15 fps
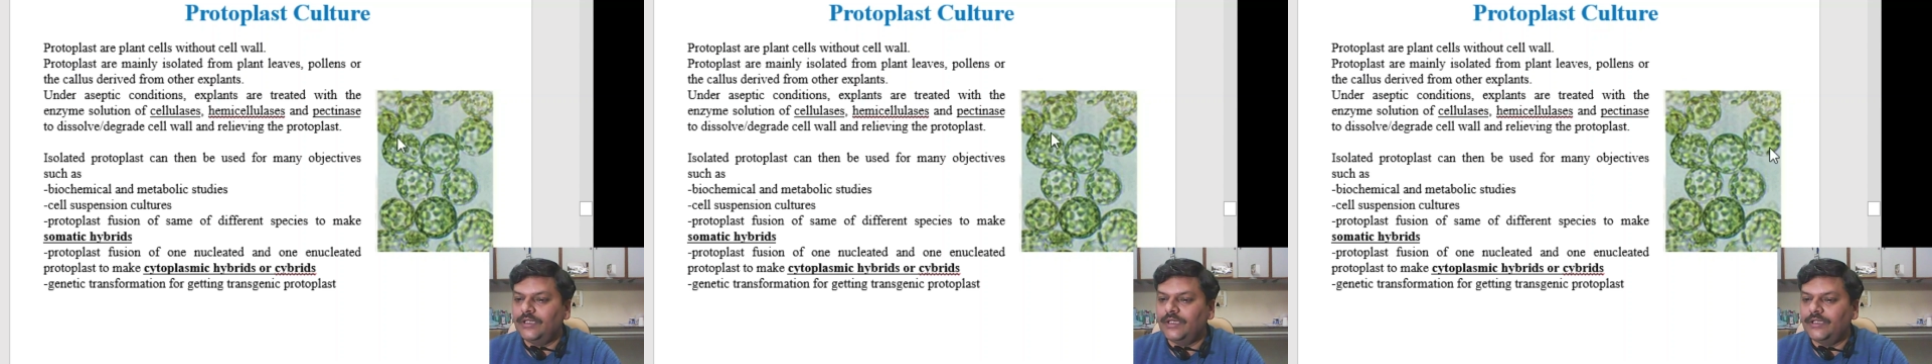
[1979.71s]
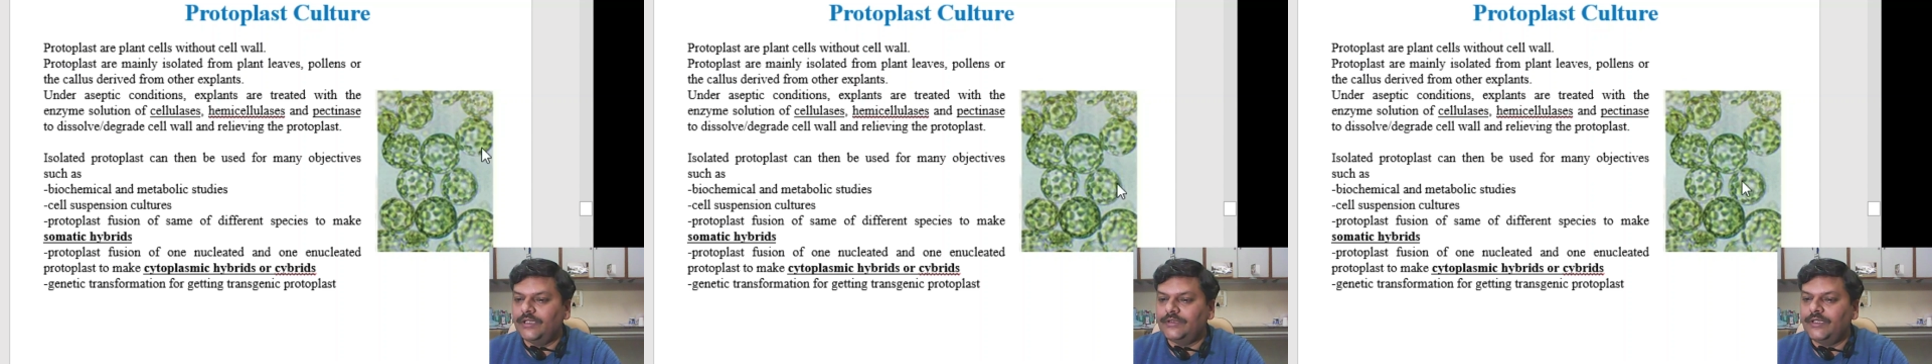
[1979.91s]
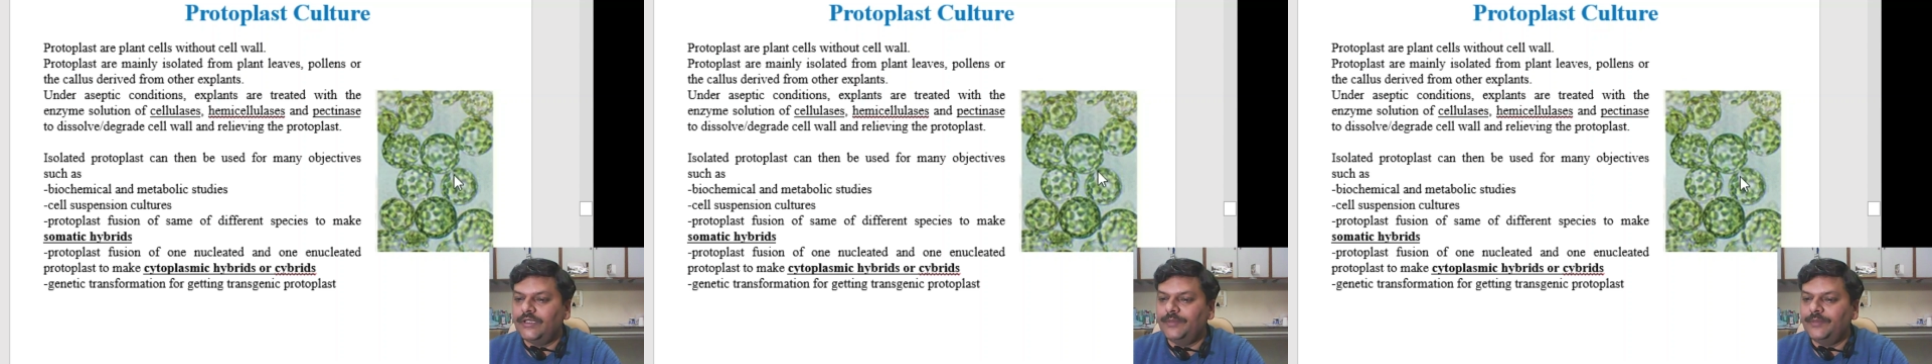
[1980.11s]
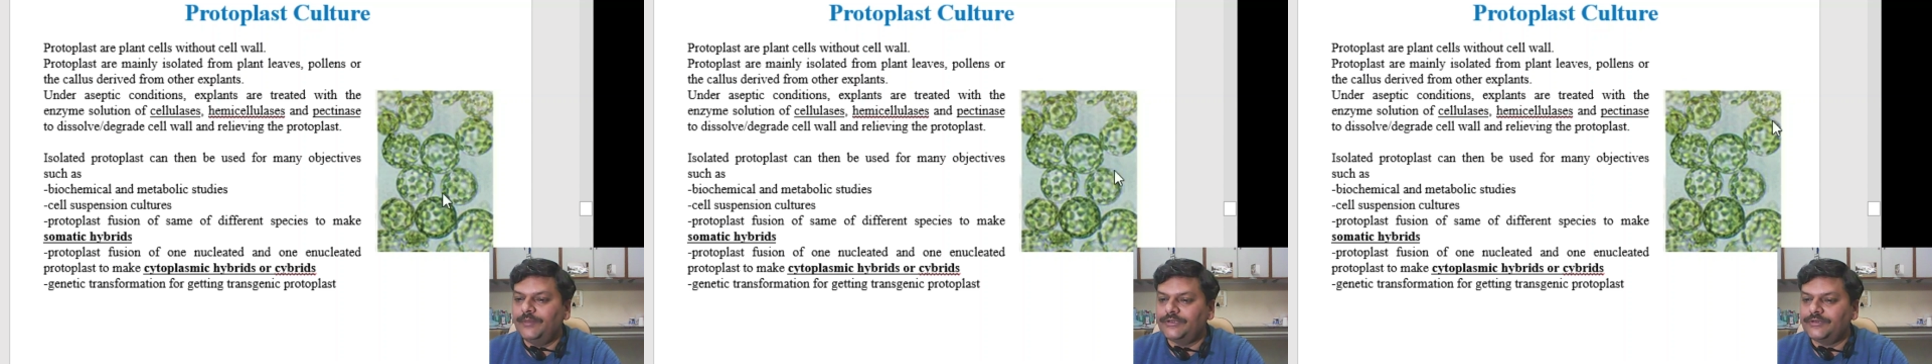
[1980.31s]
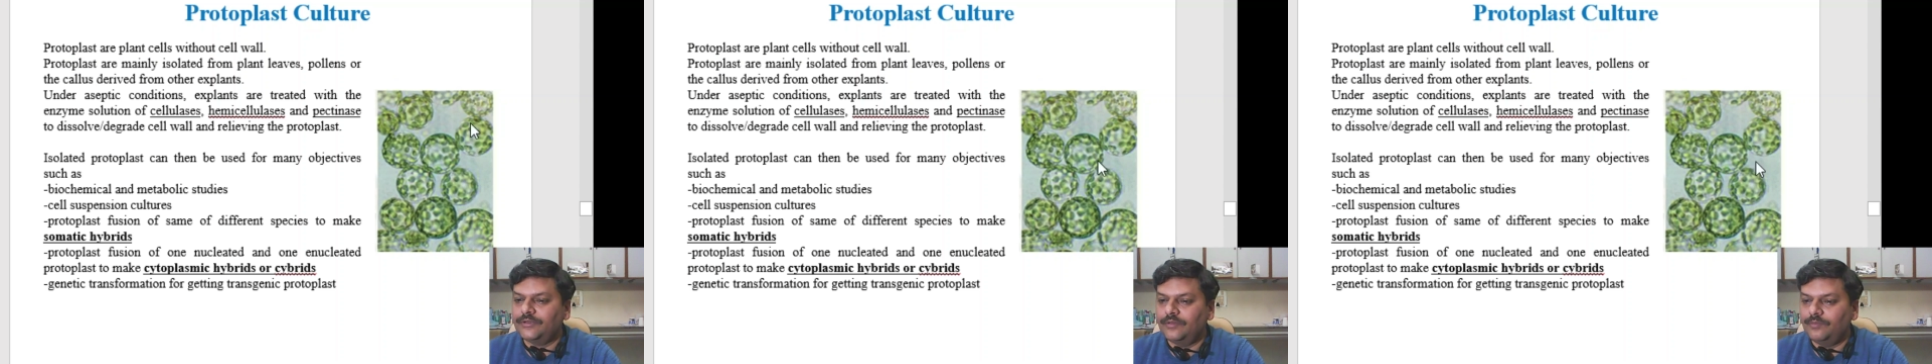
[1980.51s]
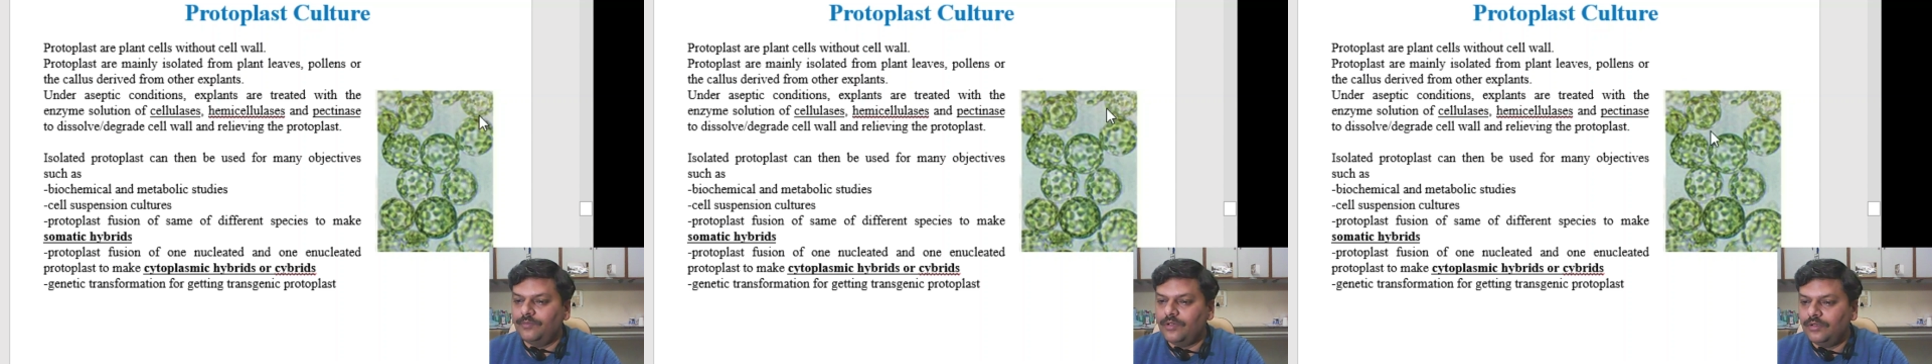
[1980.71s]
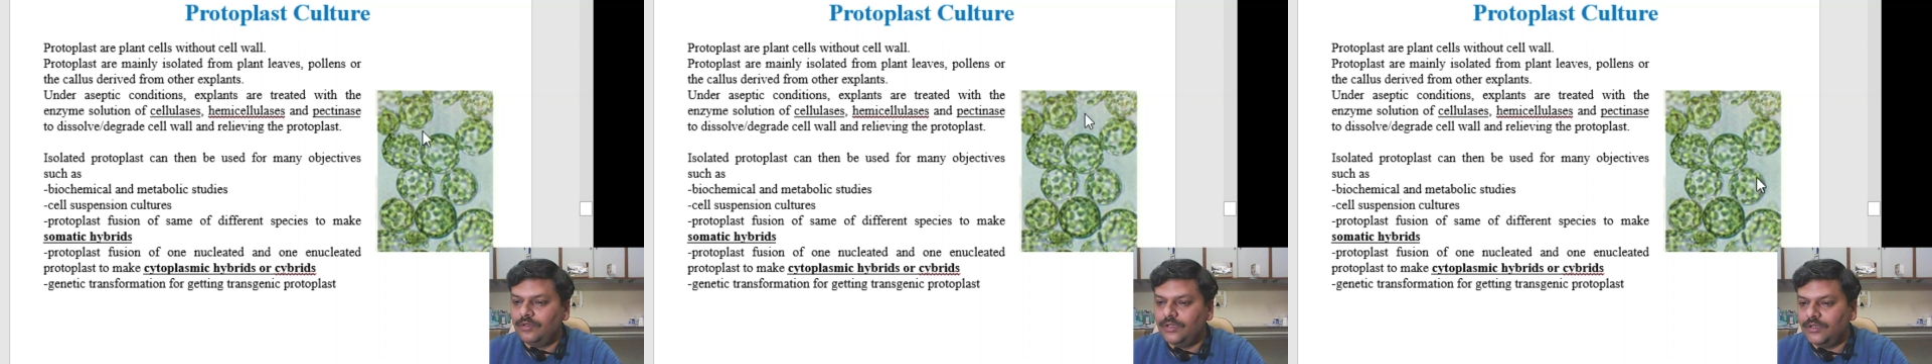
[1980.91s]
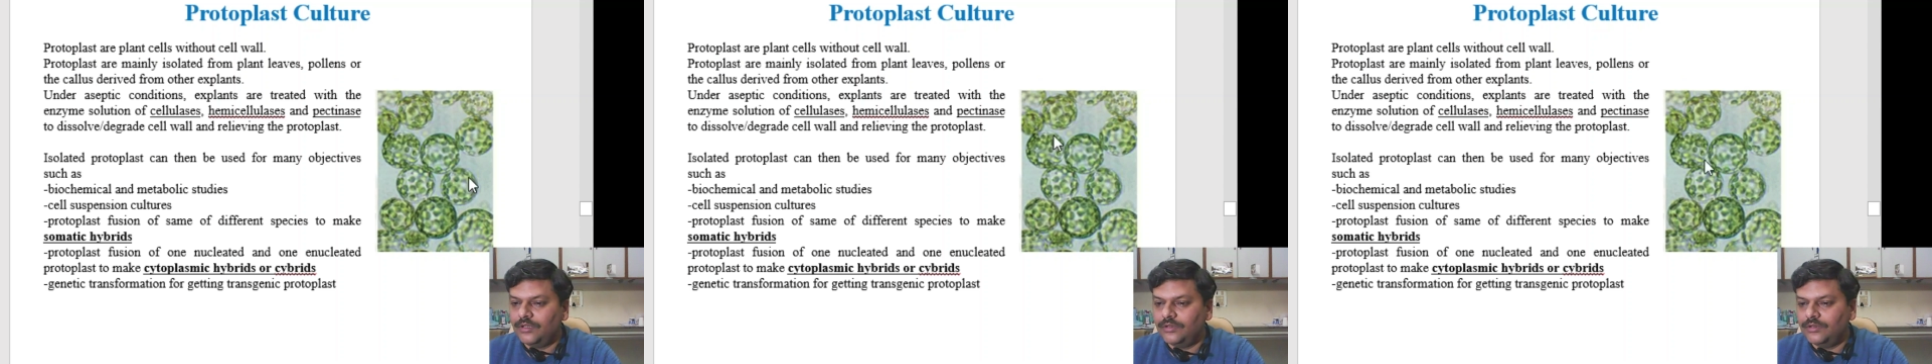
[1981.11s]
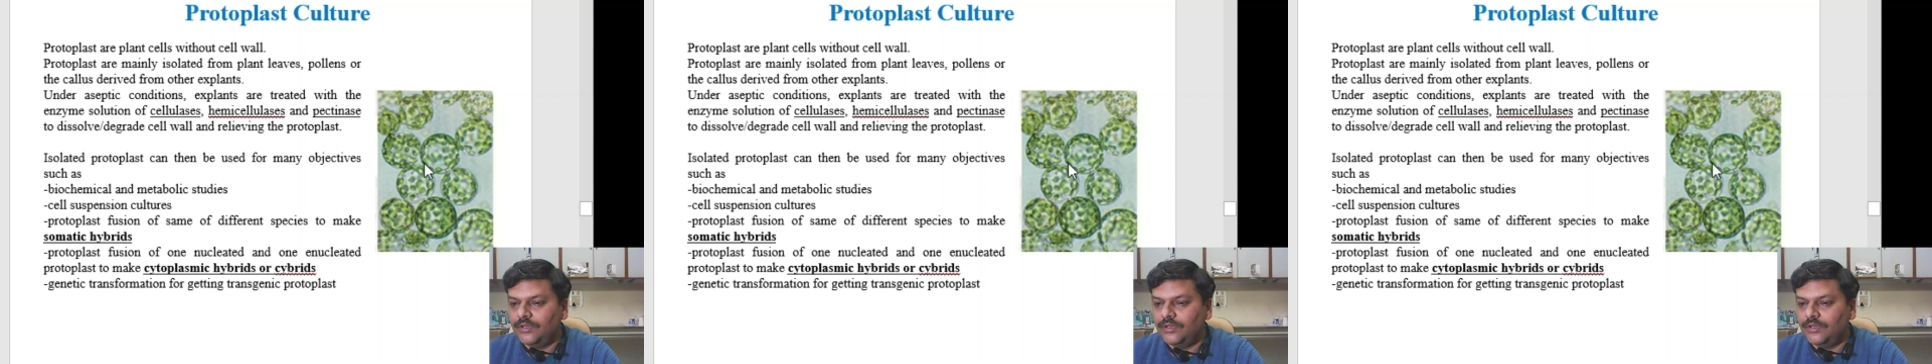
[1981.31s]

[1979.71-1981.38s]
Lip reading: a three-dimensional ball,